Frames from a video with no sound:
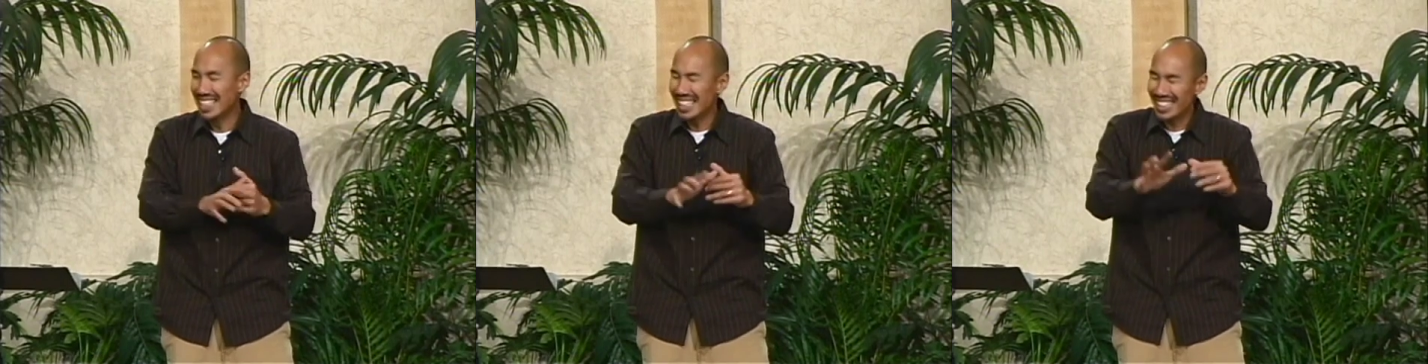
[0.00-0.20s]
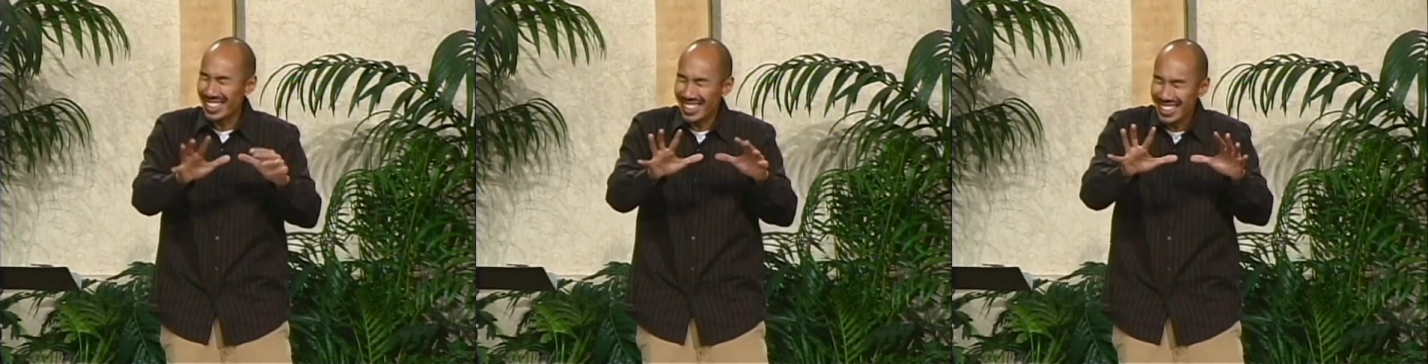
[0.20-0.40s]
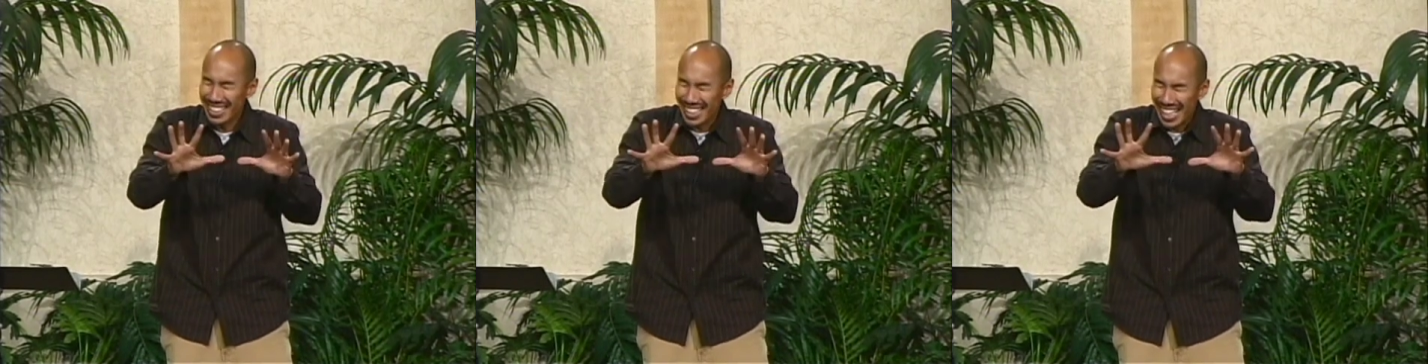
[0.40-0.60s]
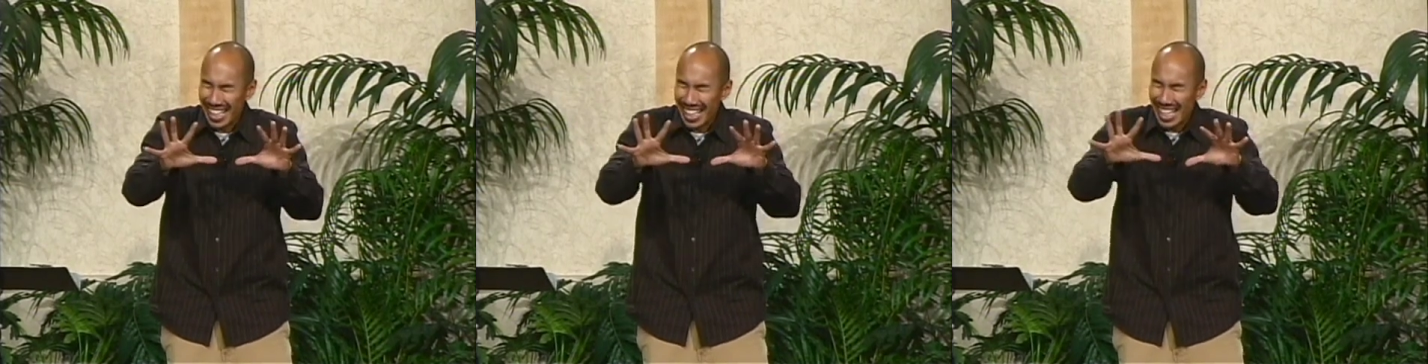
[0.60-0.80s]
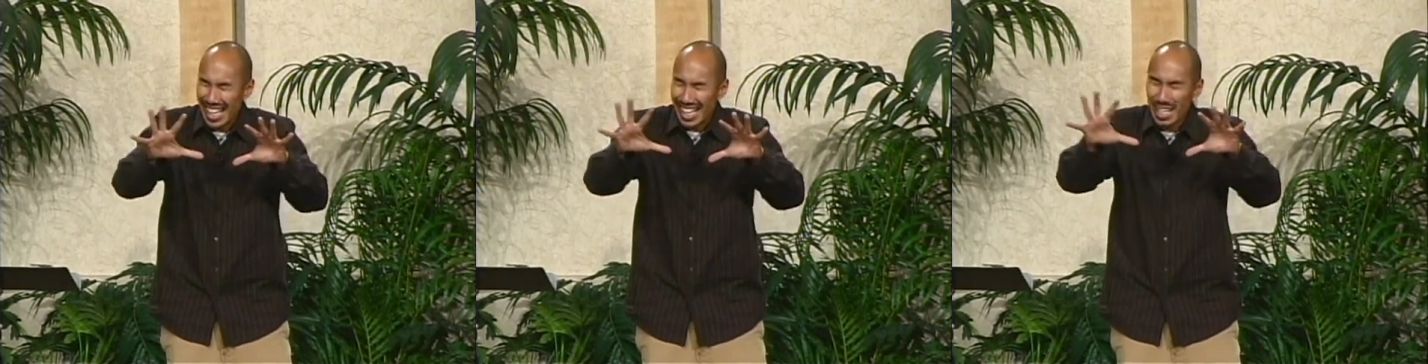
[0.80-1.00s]
He goes,
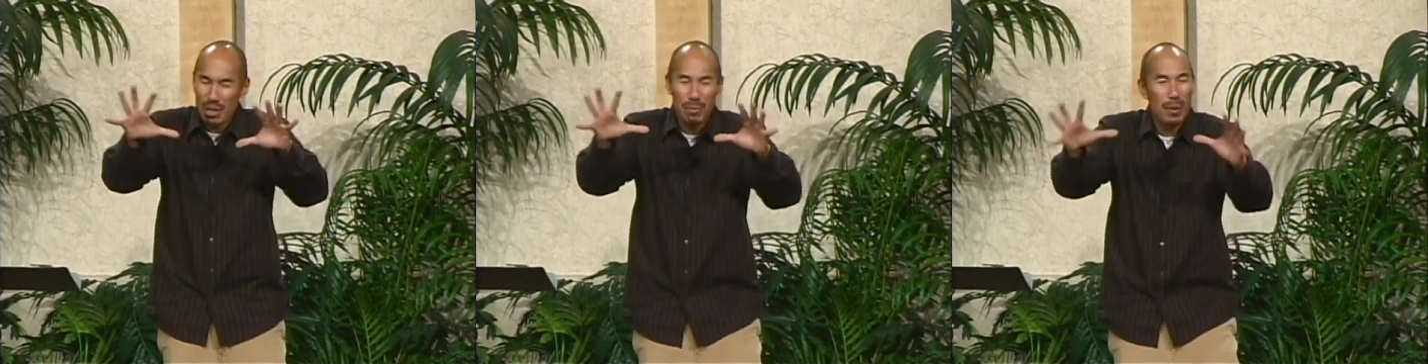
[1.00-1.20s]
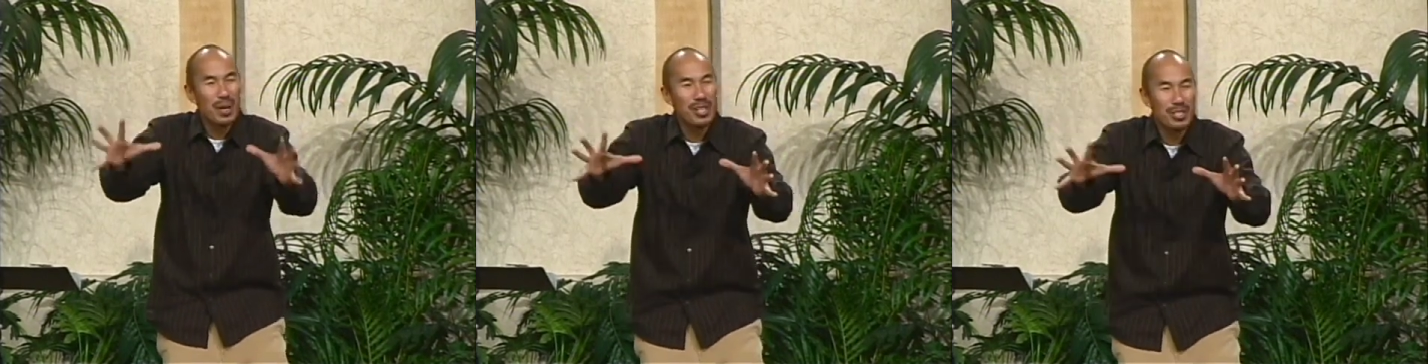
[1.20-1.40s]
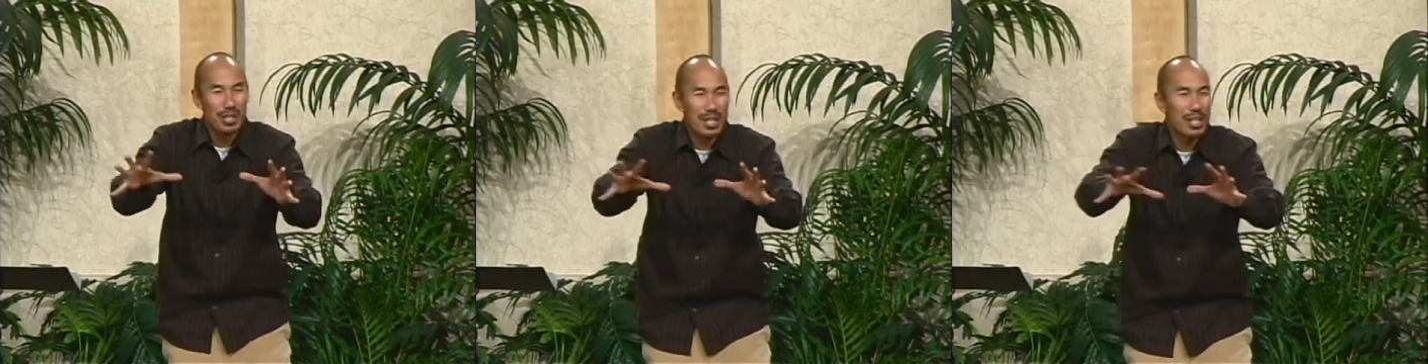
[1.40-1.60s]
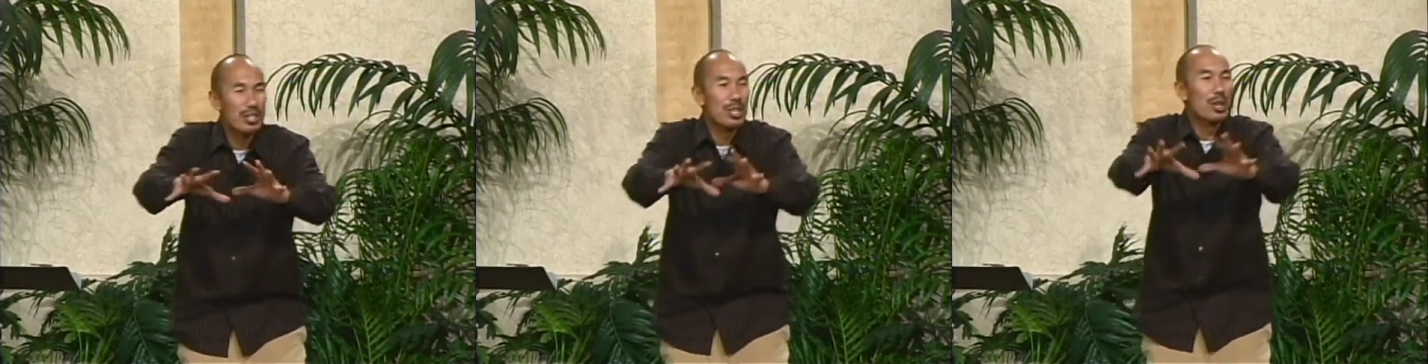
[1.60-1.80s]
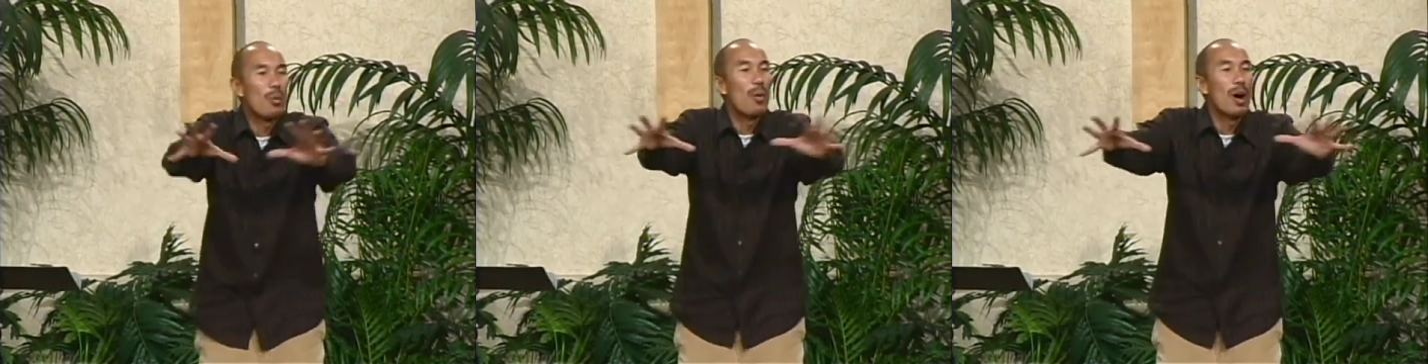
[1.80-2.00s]
okay, I got to punish you now.
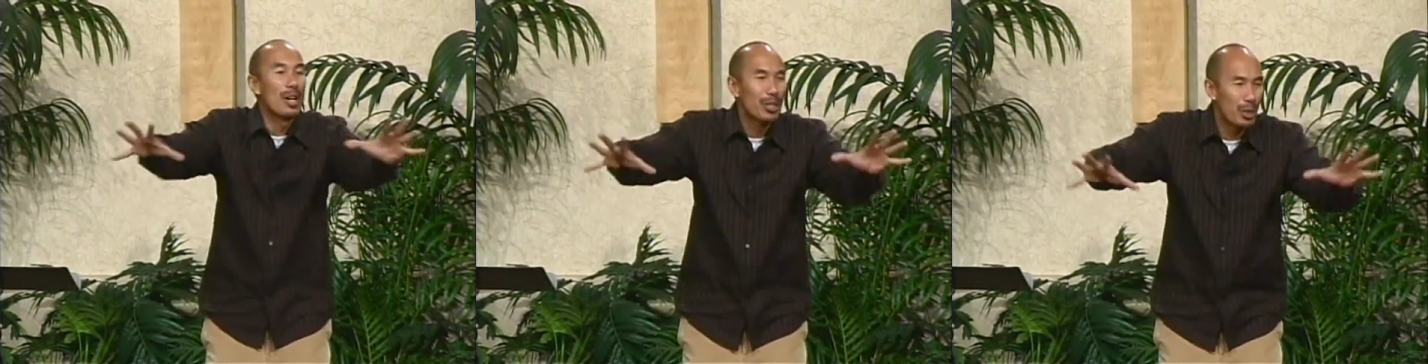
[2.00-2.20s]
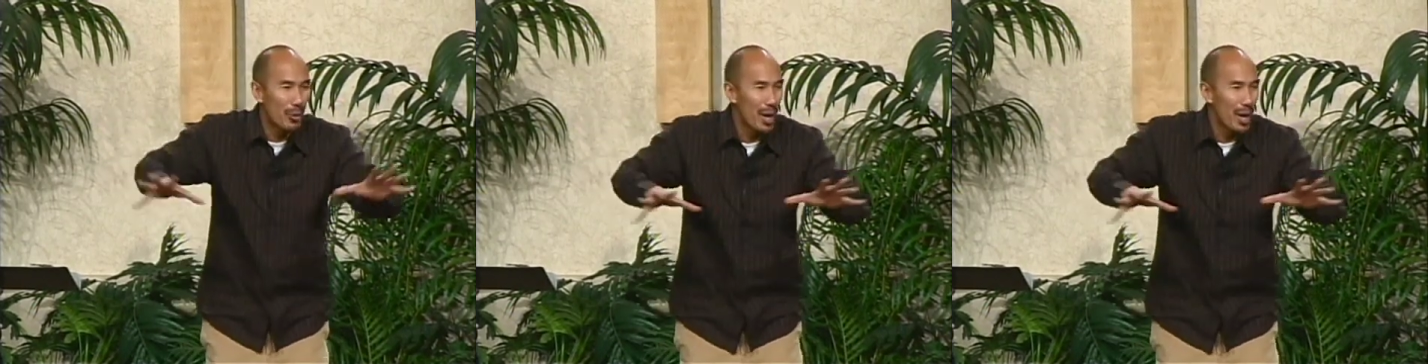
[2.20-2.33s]
You're going to wander